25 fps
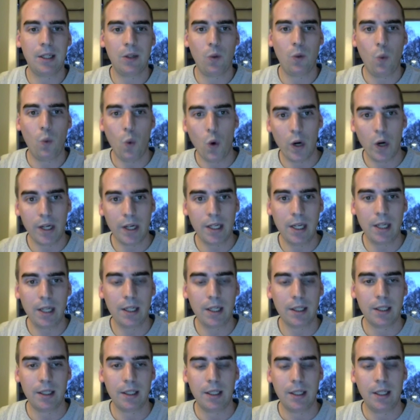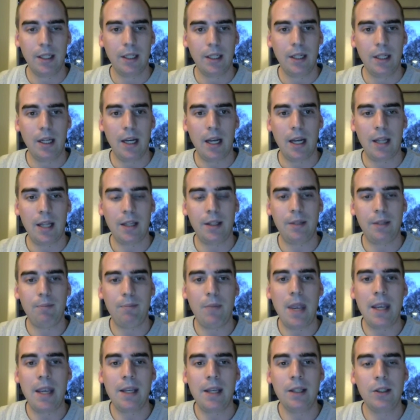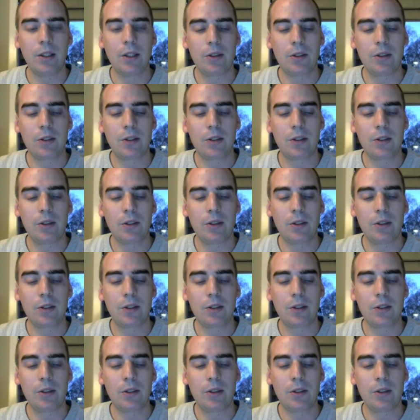working and making